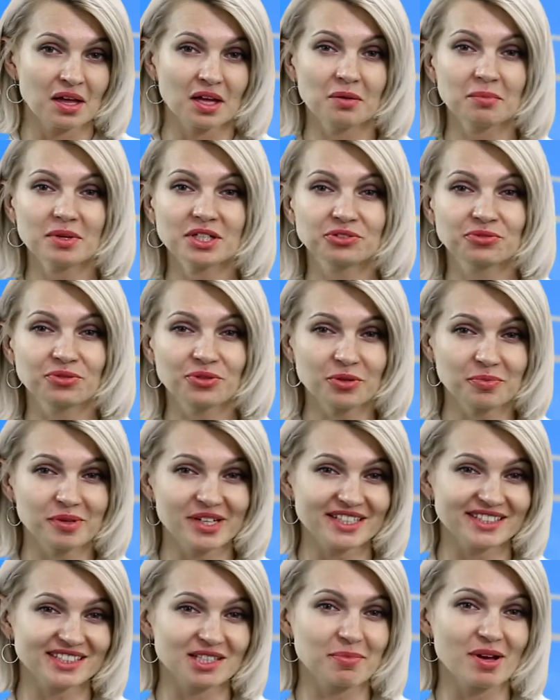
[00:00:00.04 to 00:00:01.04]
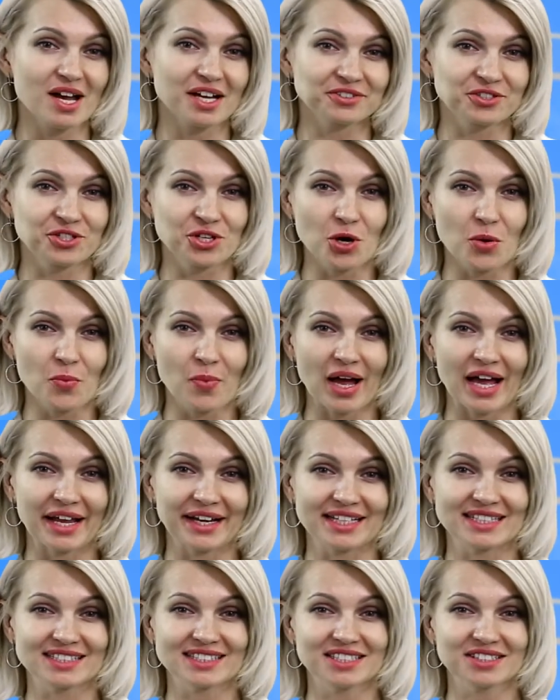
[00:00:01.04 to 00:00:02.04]
Amid rumors about Joe
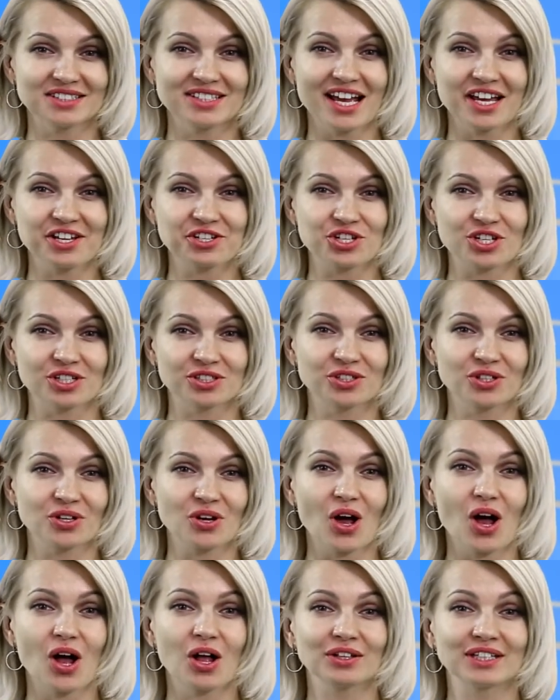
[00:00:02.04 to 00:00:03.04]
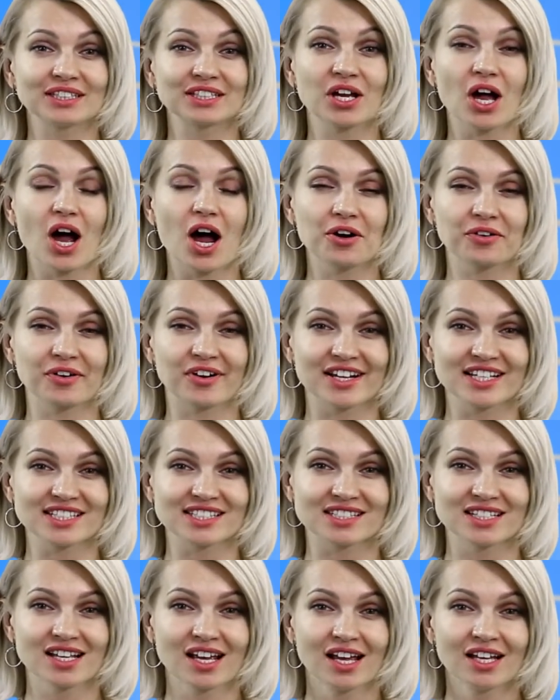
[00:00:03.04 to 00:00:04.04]
Biden's intention to call in
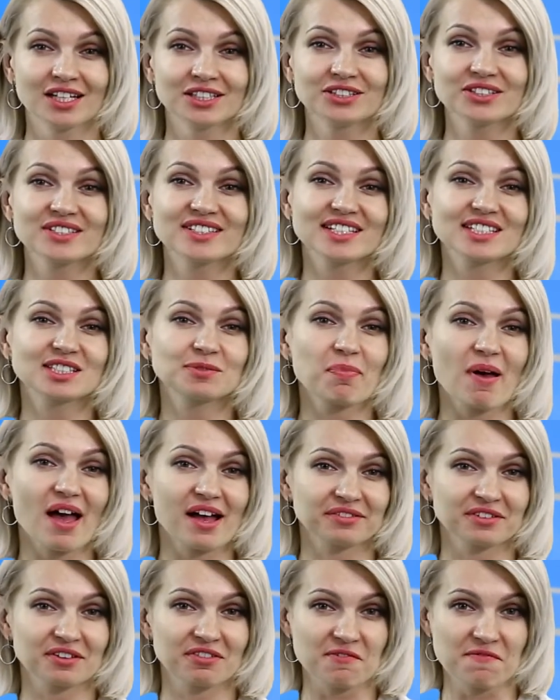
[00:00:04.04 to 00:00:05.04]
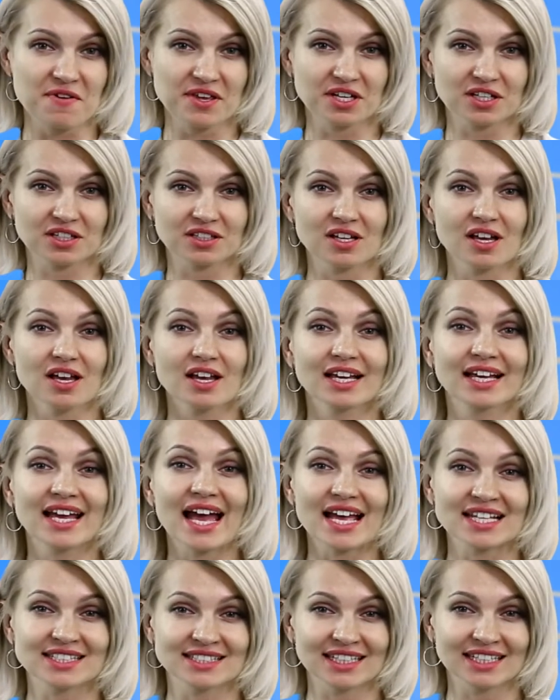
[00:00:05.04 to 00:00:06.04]
Congress to suspend the federal
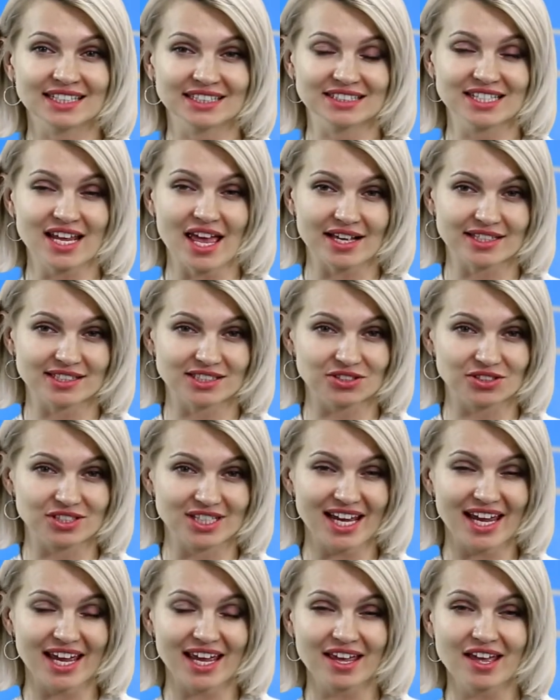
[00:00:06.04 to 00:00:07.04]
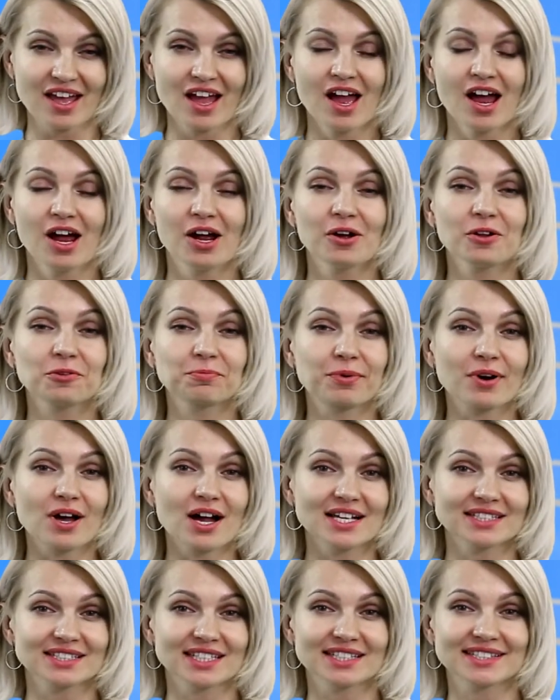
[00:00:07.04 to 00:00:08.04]
gasoline tax today, oil
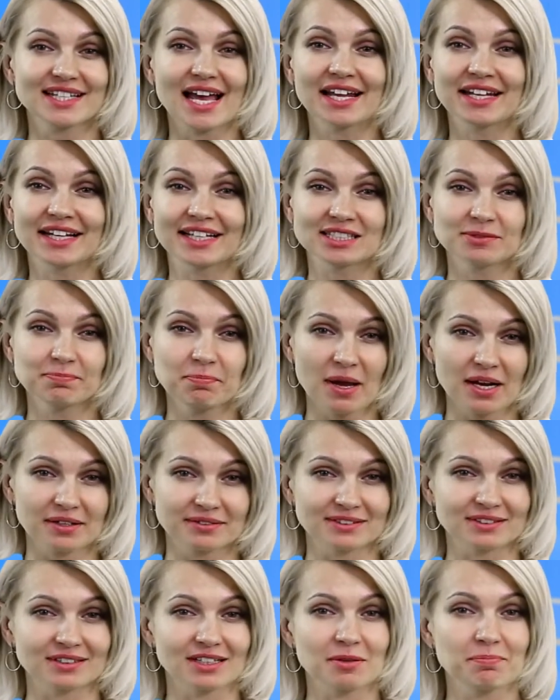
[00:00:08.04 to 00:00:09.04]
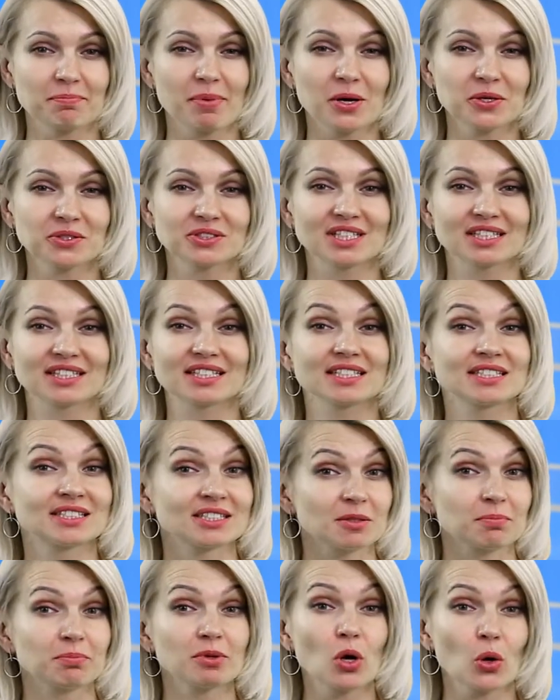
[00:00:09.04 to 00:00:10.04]
prices unexpectedly posted
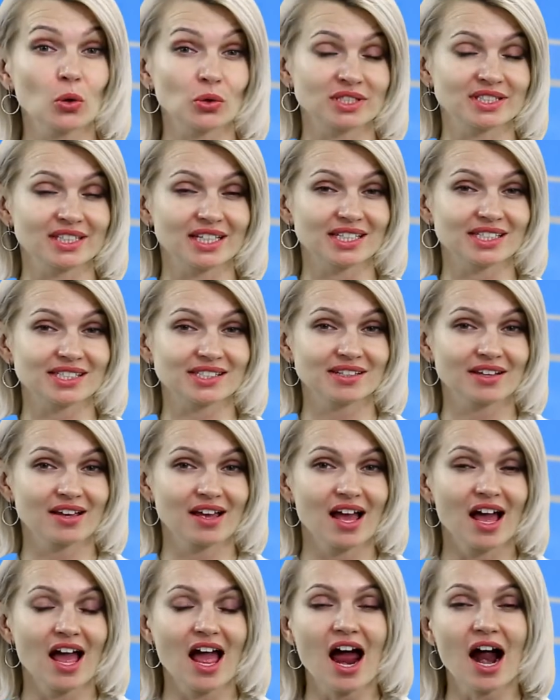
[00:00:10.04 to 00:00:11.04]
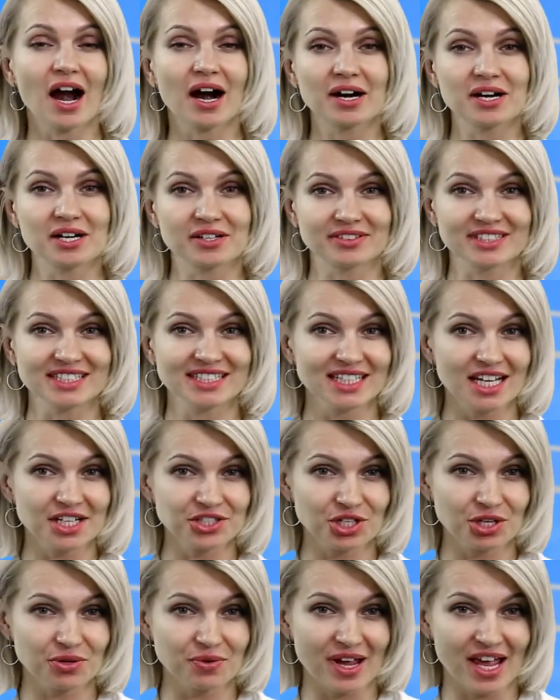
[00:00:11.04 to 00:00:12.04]
steep losses. However,
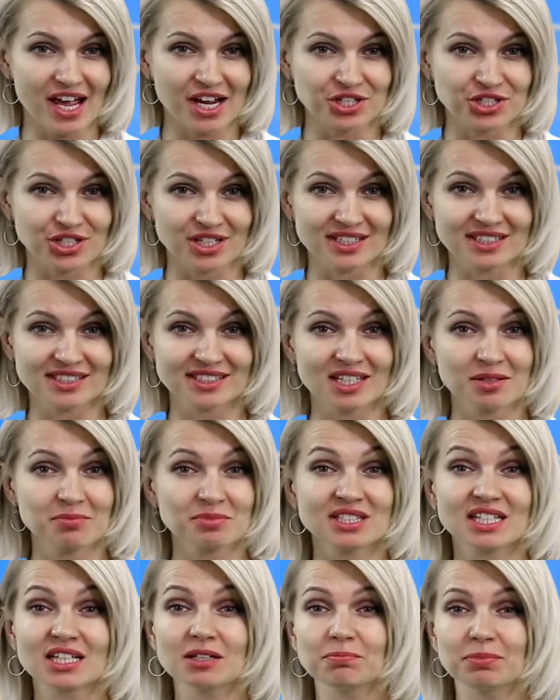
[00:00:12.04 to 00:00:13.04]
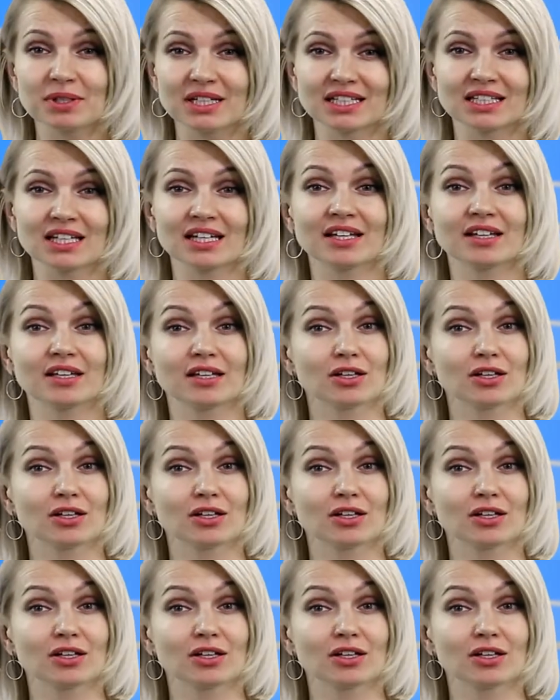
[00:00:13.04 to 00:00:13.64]
such a reaction seems completely